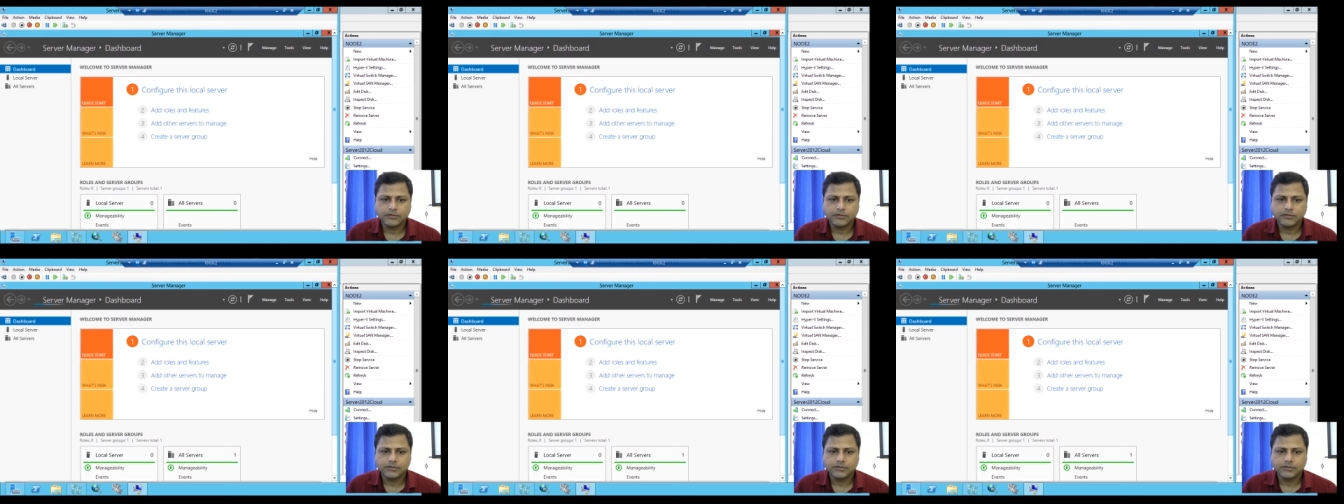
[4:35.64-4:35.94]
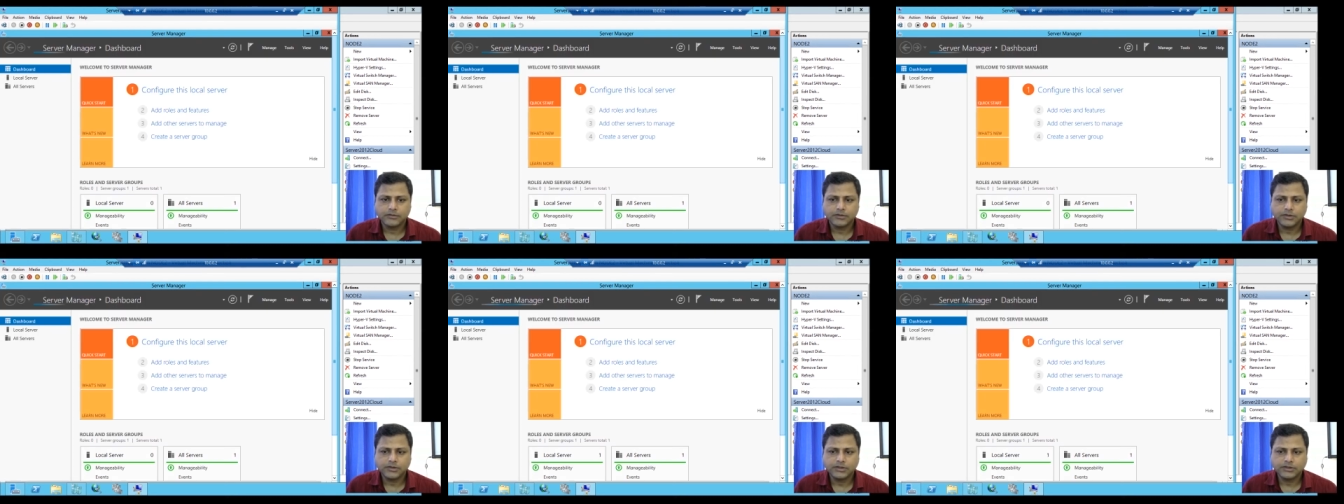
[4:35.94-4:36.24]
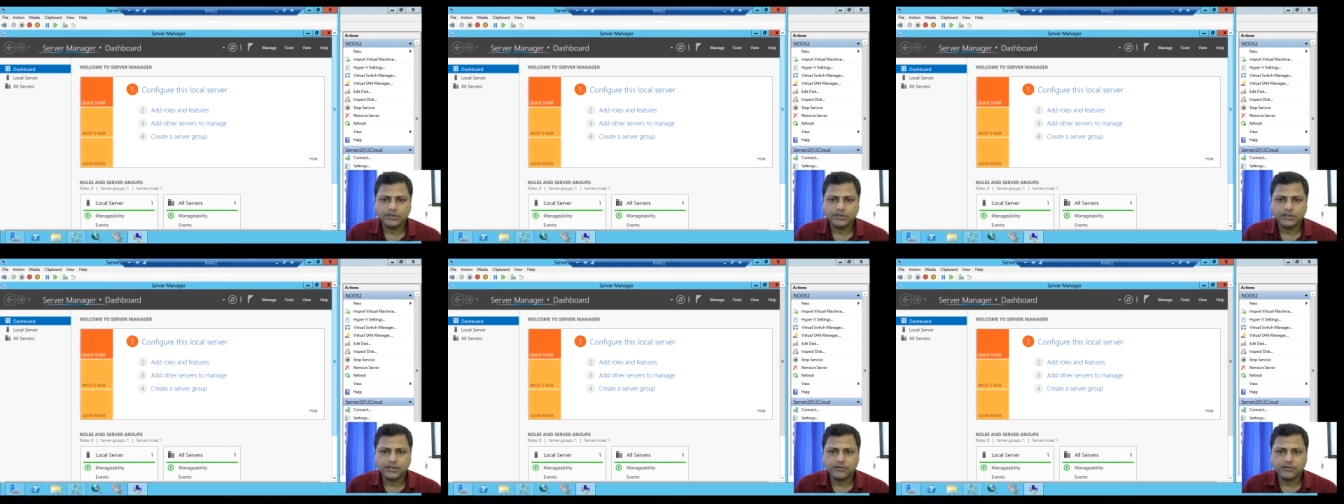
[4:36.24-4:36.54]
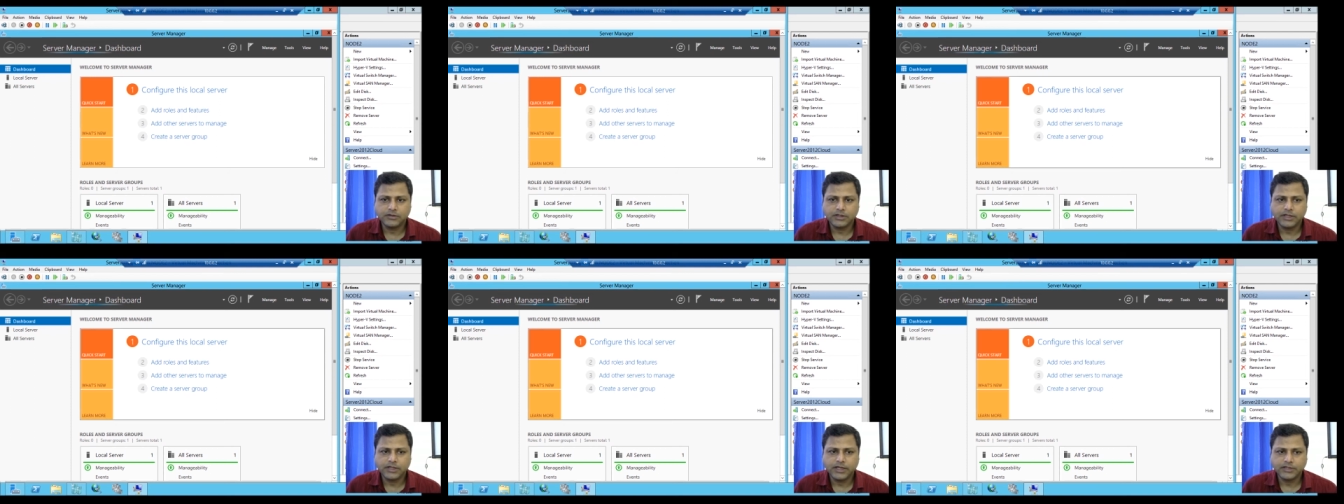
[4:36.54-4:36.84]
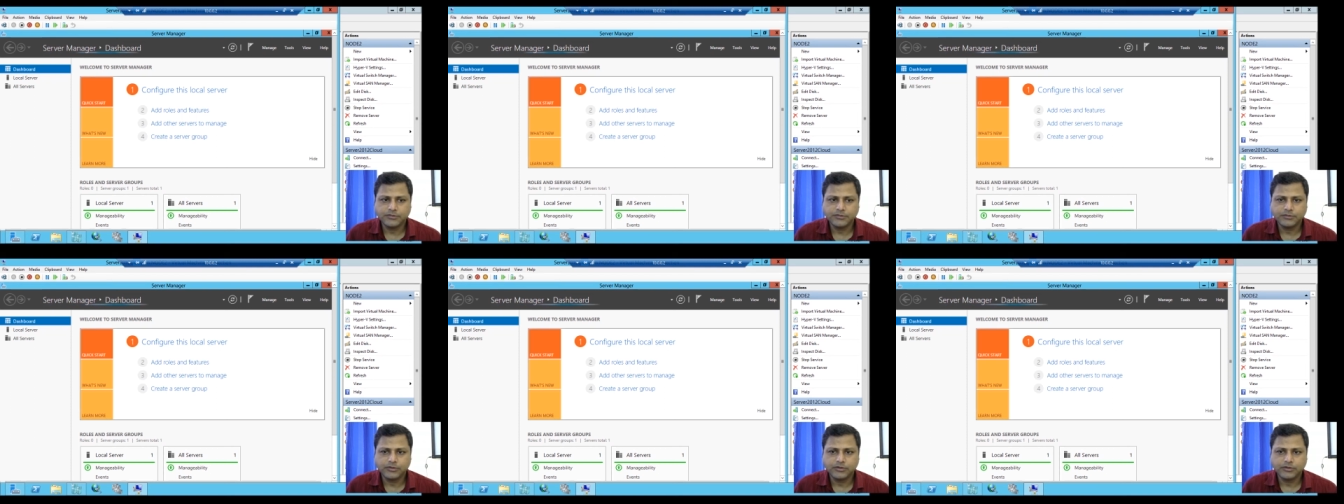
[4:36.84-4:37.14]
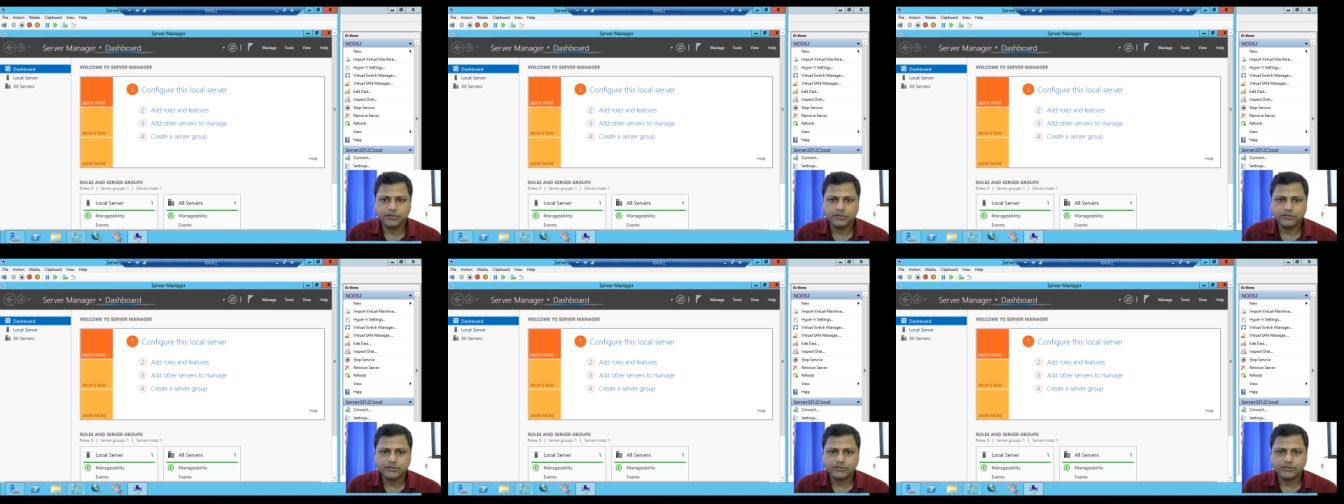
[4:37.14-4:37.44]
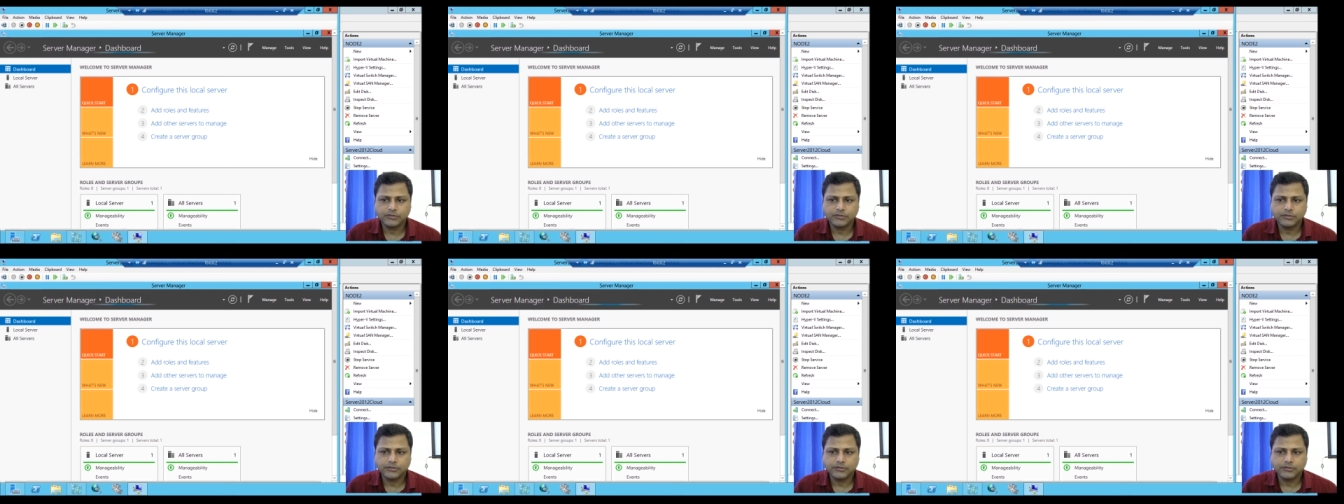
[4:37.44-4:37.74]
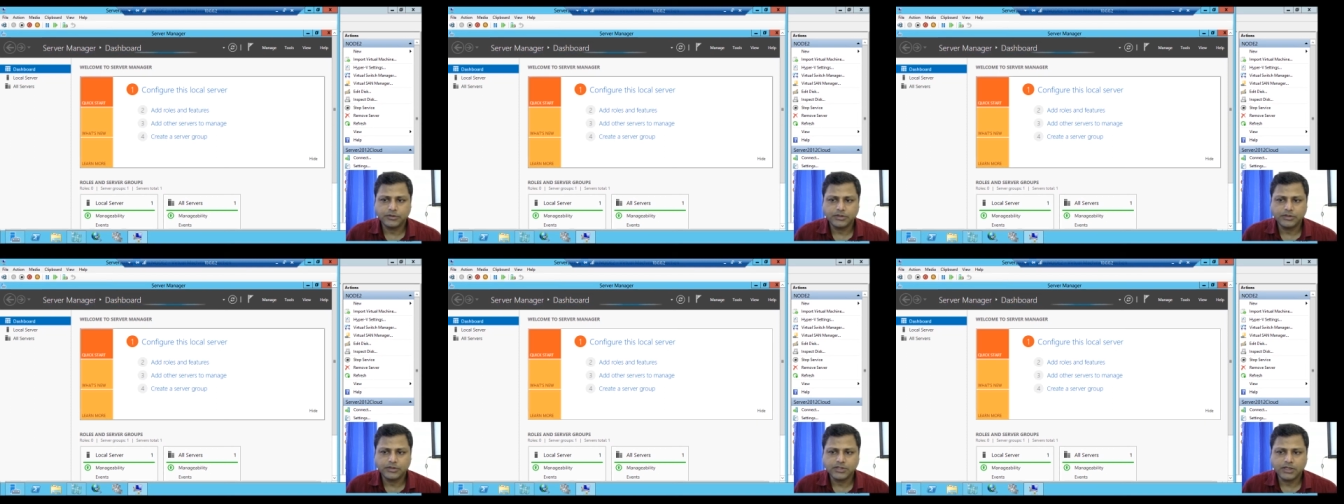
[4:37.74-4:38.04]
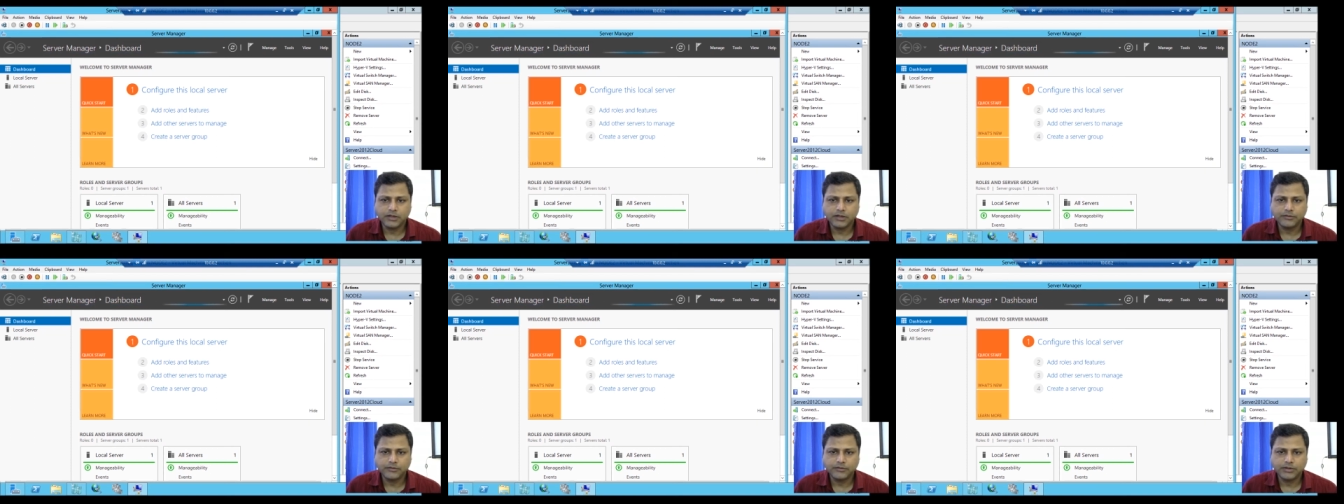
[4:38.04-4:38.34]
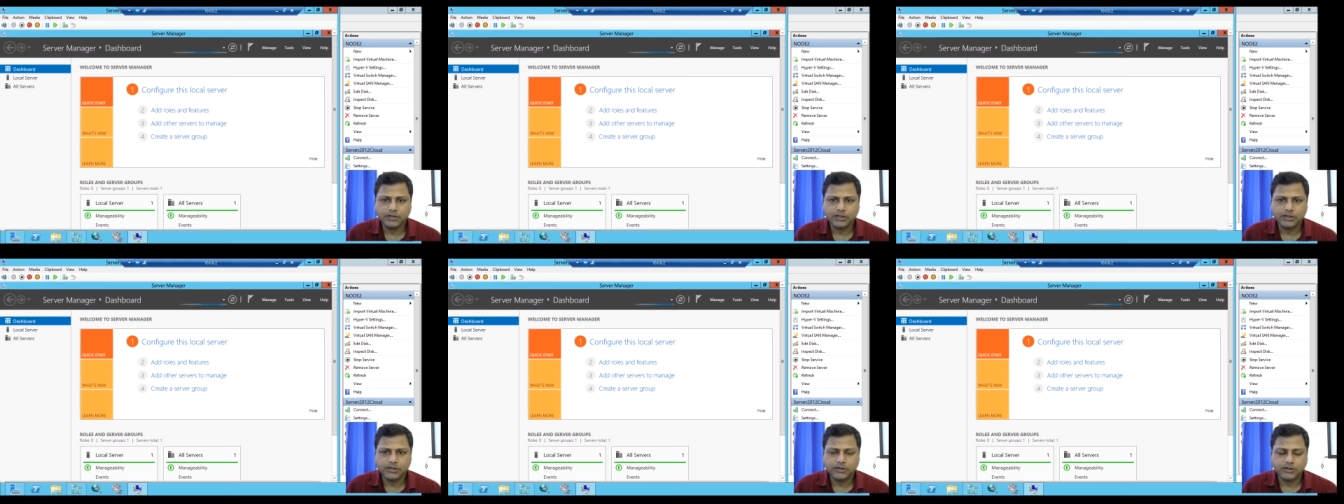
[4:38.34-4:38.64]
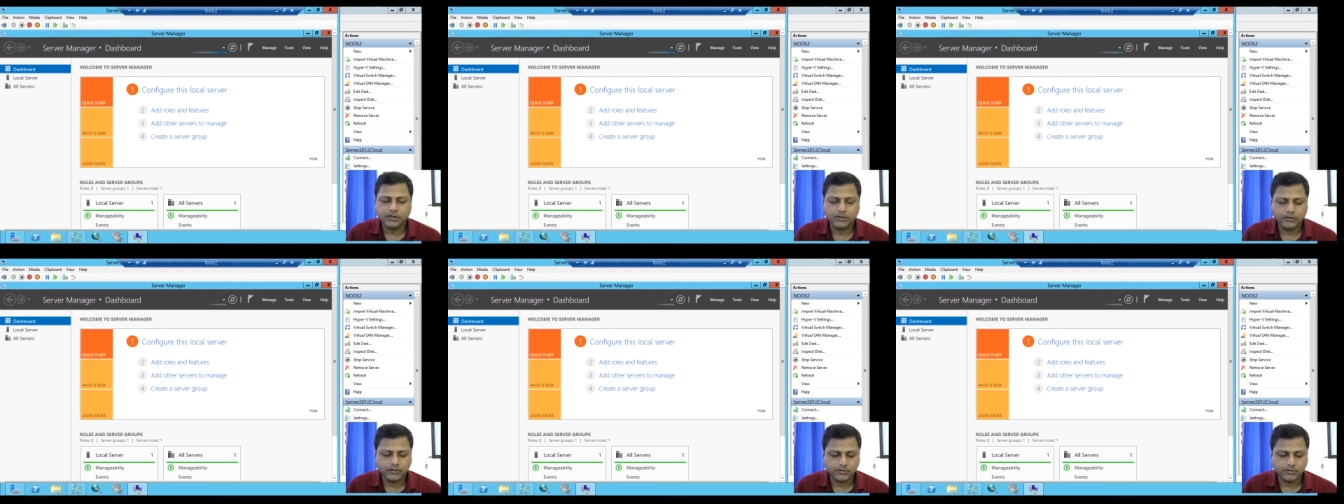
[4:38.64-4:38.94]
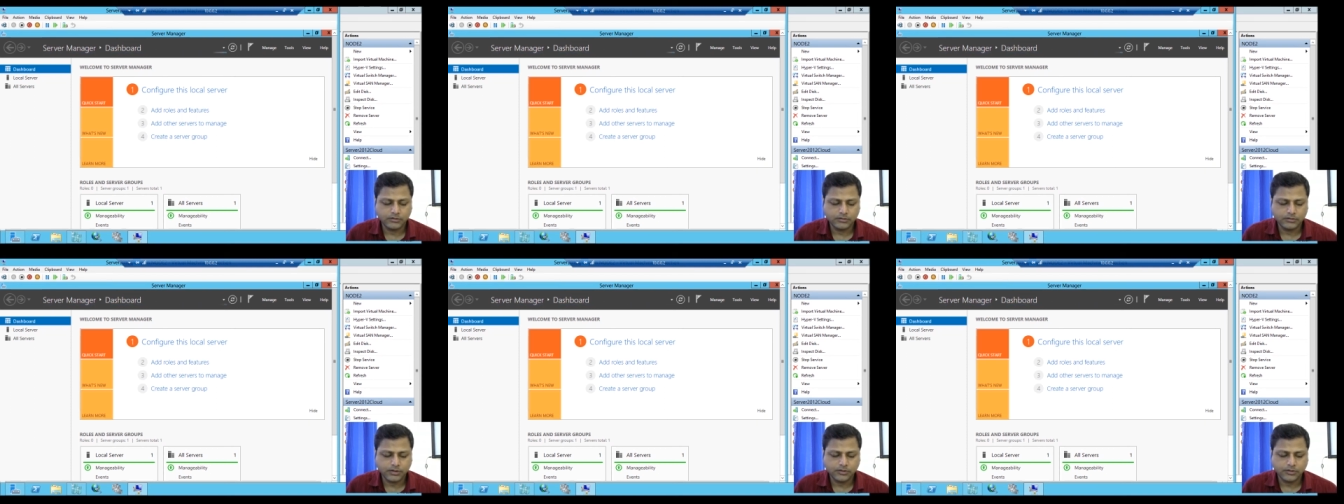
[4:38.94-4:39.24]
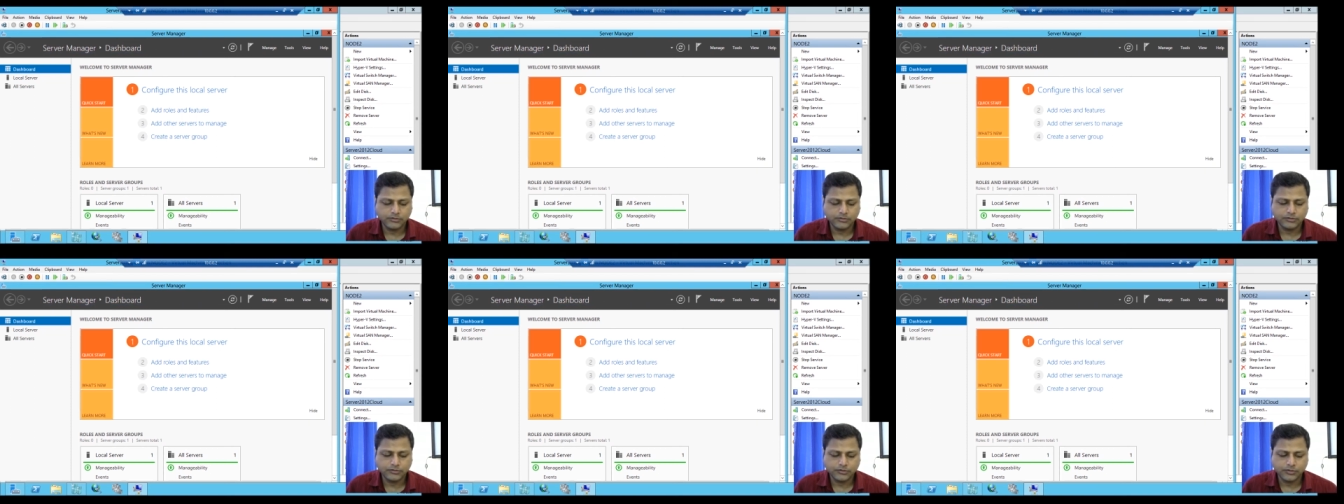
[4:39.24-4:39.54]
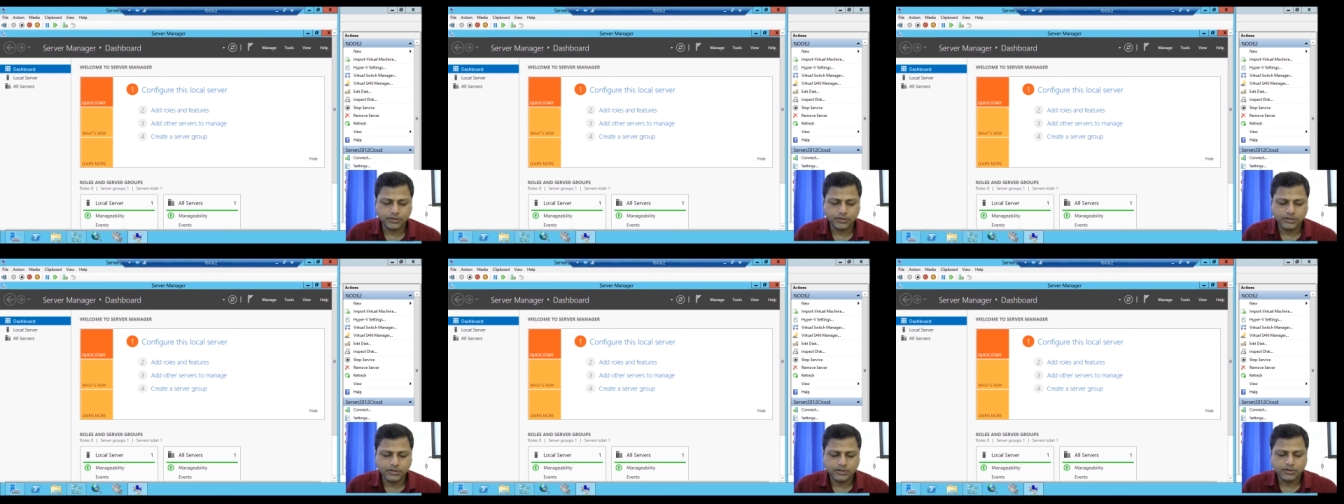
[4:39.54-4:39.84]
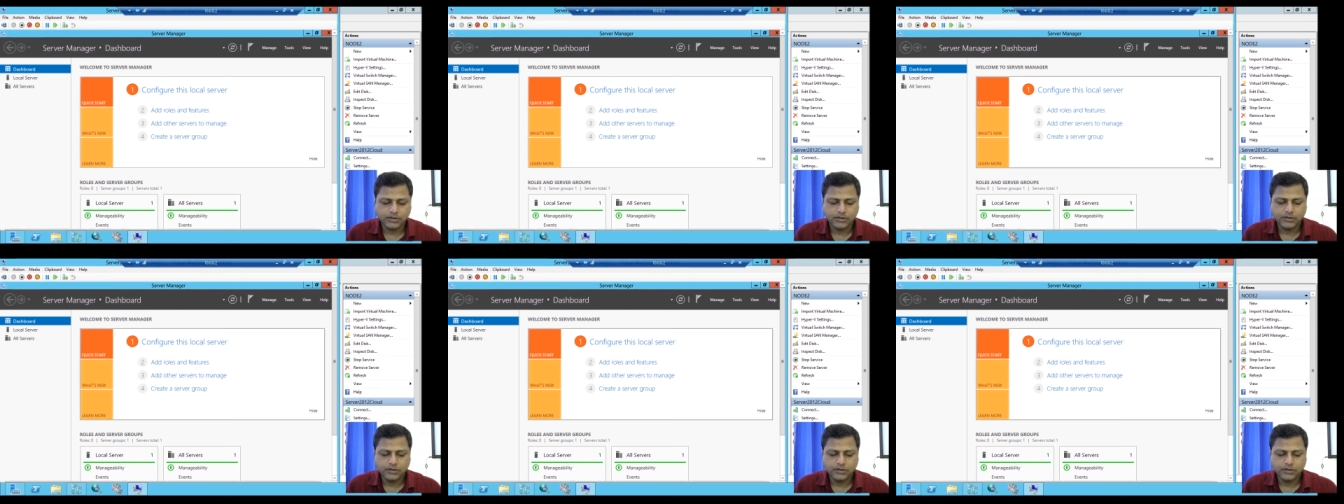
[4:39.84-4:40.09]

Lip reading: So this is our dashboard. So we'll check with the now storage.